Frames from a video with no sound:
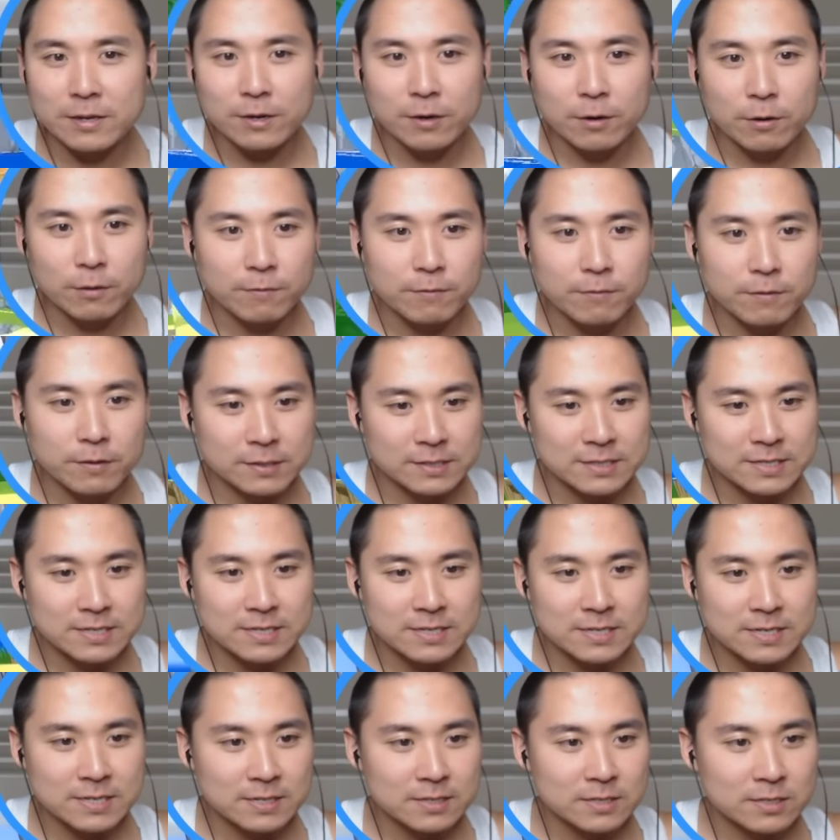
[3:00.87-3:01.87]
you know,
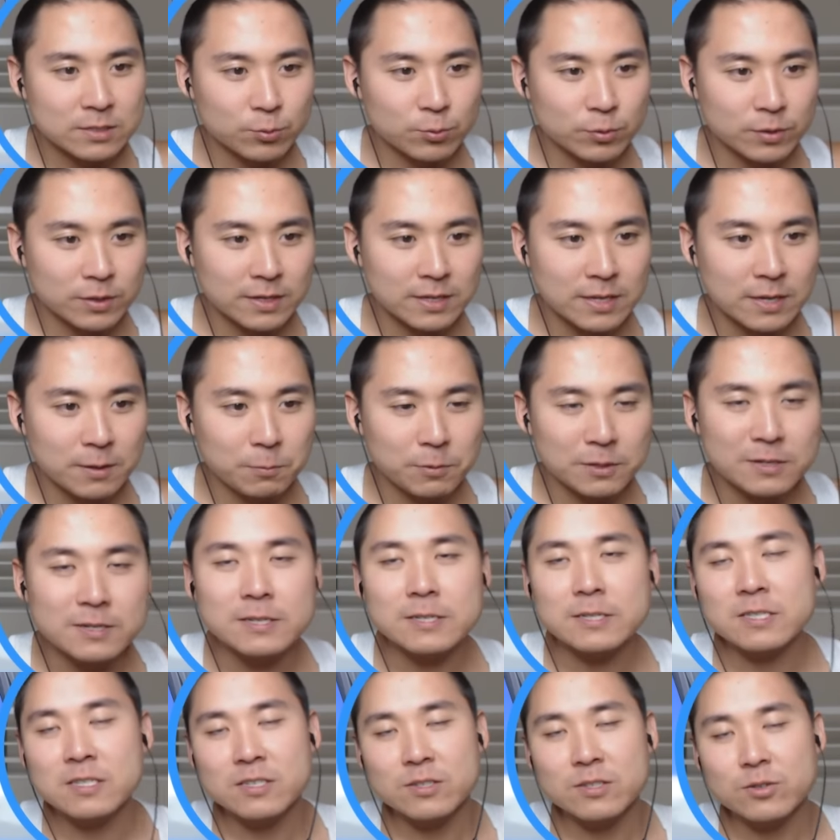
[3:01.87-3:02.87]
distance. We're gonna keep our
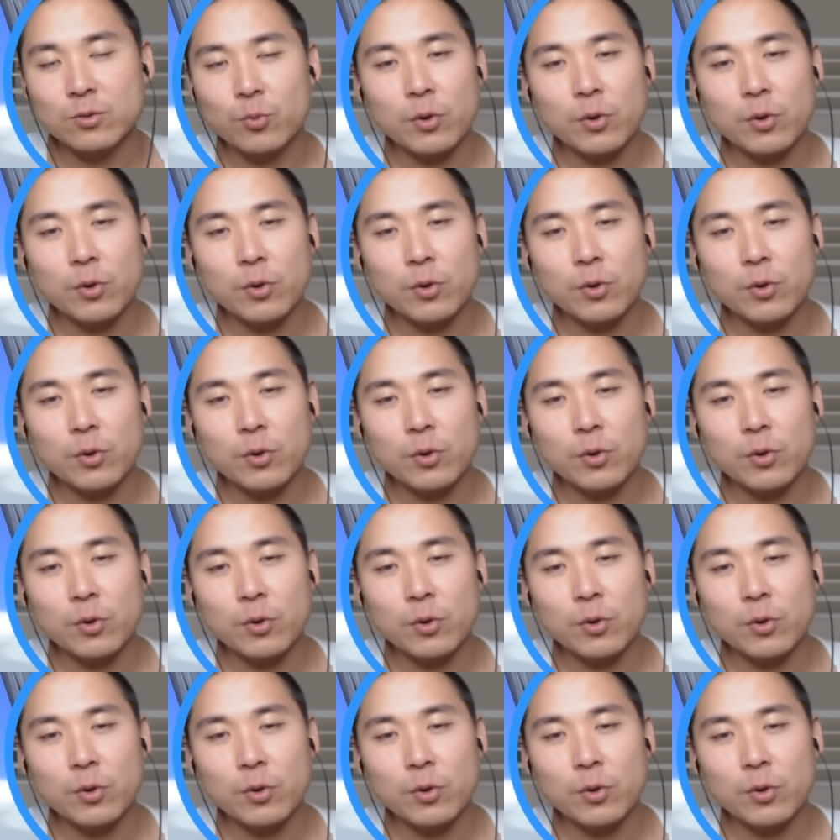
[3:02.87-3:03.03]
distance